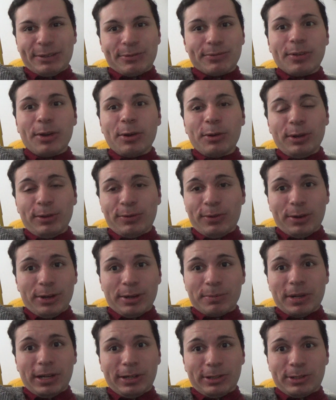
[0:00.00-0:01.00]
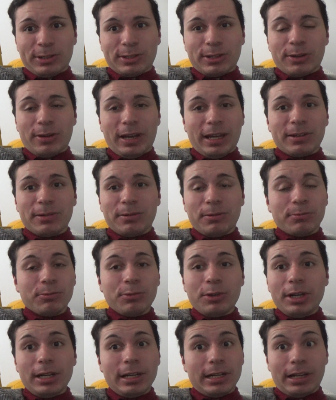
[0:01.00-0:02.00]
Very, very much so. And
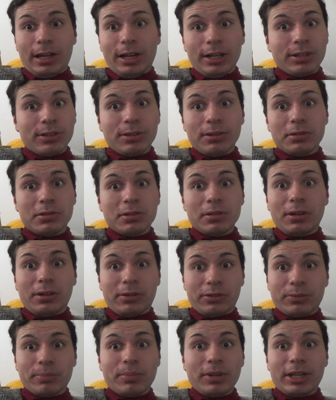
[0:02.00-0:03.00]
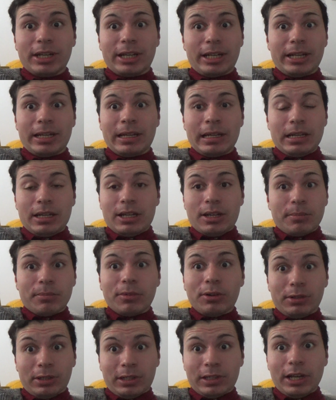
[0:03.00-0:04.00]
really, I could not be
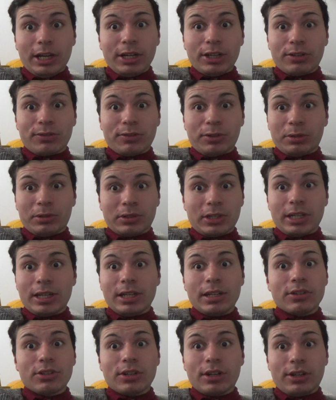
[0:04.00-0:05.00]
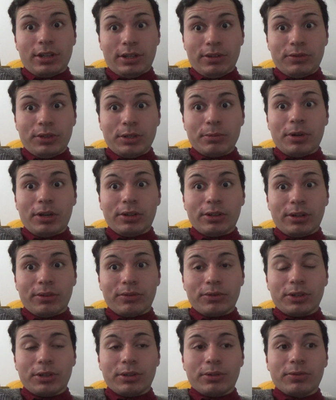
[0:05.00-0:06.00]
more thankful to each and every one
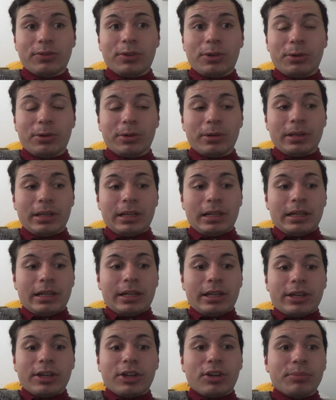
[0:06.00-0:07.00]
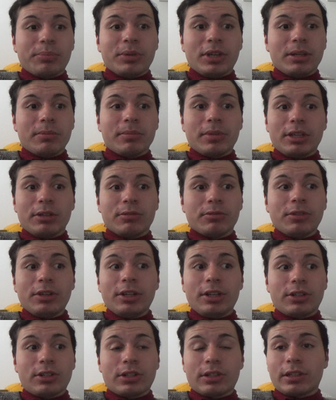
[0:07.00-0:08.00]
of you for helping me
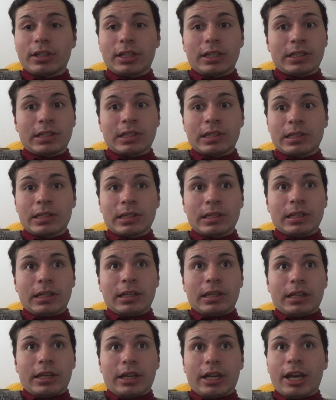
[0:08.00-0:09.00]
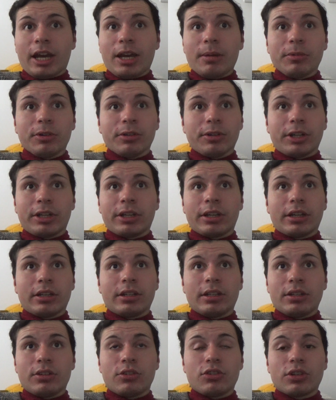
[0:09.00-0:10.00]
reach this hammering and
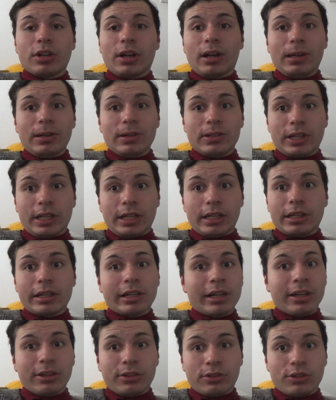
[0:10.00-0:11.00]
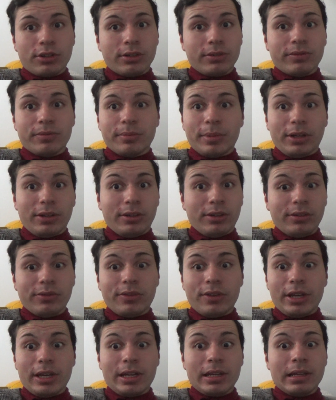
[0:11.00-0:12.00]
enchanting clutch of
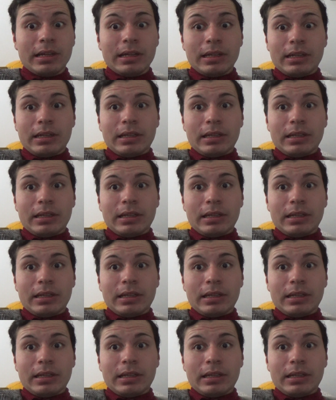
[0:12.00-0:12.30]
a